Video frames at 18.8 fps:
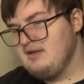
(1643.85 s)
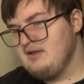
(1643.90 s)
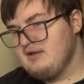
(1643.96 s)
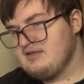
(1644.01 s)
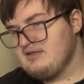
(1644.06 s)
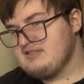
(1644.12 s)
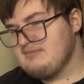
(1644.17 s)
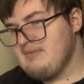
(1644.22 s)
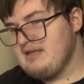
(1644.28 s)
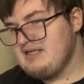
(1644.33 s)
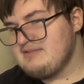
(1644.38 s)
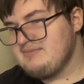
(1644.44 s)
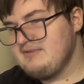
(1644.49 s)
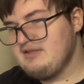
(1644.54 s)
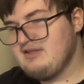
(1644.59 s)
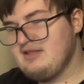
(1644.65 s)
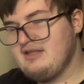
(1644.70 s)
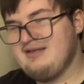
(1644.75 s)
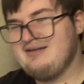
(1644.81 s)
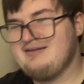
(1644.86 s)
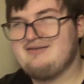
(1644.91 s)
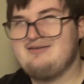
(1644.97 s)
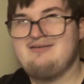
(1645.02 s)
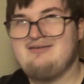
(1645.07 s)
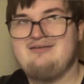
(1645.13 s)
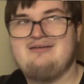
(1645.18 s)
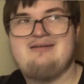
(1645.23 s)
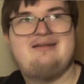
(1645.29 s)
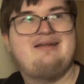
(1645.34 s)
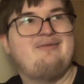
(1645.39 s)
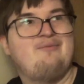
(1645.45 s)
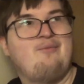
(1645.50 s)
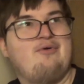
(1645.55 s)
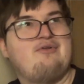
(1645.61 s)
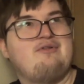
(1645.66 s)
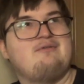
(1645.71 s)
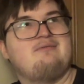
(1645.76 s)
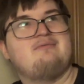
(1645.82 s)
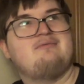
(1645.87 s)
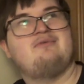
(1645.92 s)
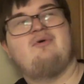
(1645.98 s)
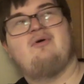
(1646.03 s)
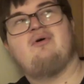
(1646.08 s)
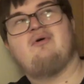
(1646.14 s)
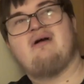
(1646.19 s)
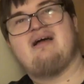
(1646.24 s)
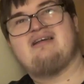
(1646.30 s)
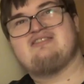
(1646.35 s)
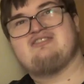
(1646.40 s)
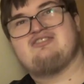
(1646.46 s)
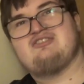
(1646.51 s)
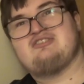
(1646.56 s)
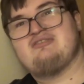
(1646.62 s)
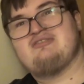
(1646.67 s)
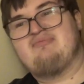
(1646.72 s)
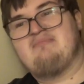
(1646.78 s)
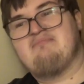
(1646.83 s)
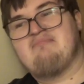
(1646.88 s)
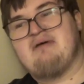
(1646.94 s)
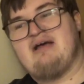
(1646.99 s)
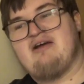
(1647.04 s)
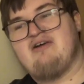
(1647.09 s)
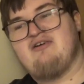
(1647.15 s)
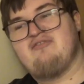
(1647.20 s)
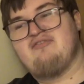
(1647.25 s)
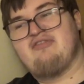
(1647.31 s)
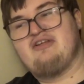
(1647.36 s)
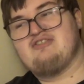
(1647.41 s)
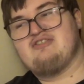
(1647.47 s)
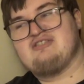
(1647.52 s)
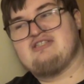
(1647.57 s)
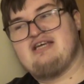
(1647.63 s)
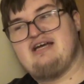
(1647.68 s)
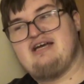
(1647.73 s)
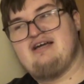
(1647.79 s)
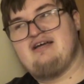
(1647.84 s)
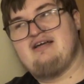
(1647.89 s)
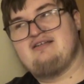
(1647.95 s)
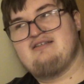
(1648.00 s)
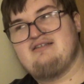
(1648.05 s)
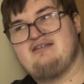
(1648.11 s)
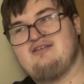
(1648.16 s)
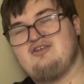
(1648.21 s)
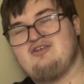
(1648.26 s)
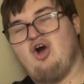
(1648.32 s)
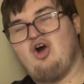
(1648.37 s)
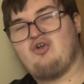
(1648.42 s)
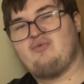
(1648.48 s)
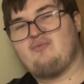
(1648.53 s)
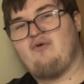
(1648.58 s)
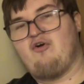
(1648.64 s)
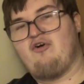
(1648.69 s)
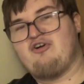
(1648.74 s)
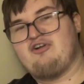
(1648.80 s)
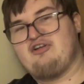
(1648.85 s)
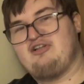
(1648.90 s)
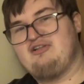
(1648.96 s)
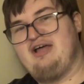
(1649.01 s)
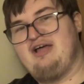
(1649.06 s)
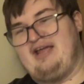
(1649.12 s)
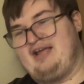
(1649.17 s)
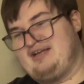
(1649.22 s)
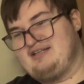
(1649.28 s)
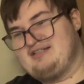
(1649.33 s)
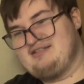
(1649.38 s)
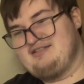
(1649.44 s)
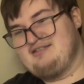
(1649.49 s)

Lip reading: Because it makes me think, wouldn't Oras just have been better if they just had Gardevoir and Gallade?